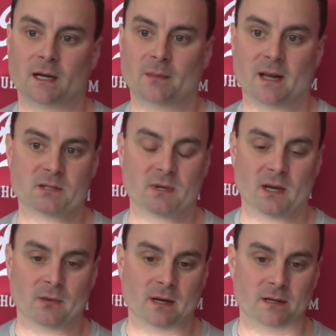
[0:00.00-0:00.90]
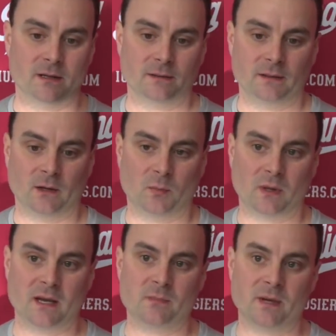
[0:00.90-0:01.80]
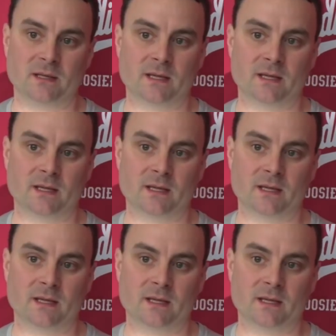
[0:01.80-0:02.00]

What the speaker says: And as we get ready to, play in Big